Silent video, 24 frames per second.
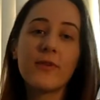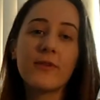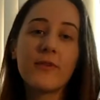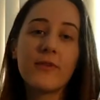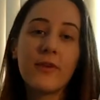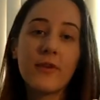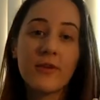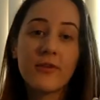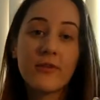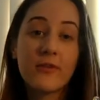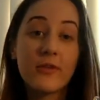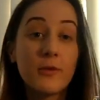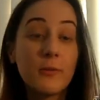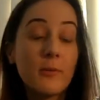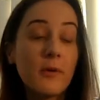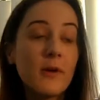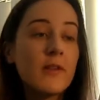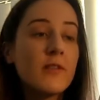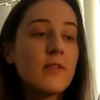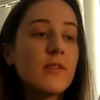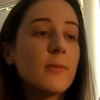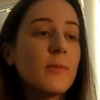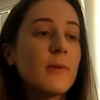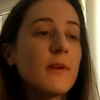for the first few
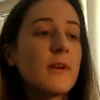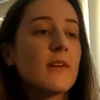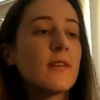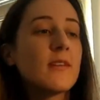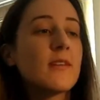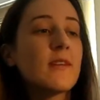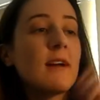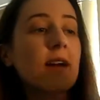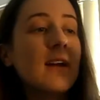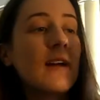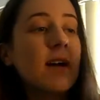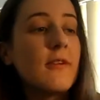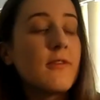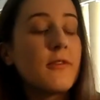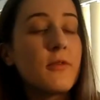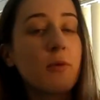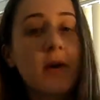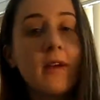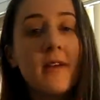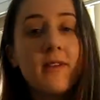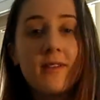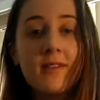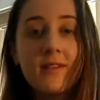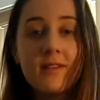months because I have
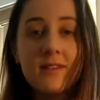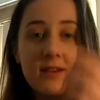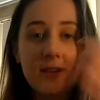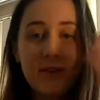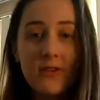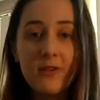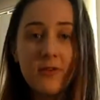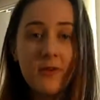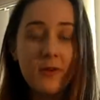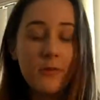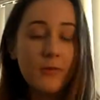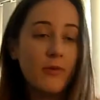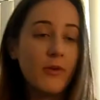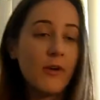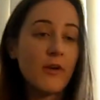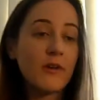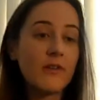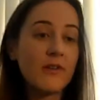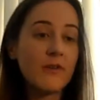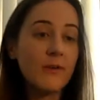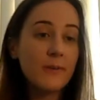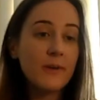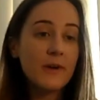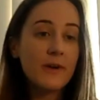tweezers and I just like
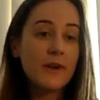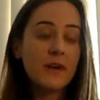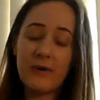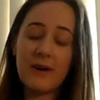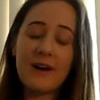pluck them.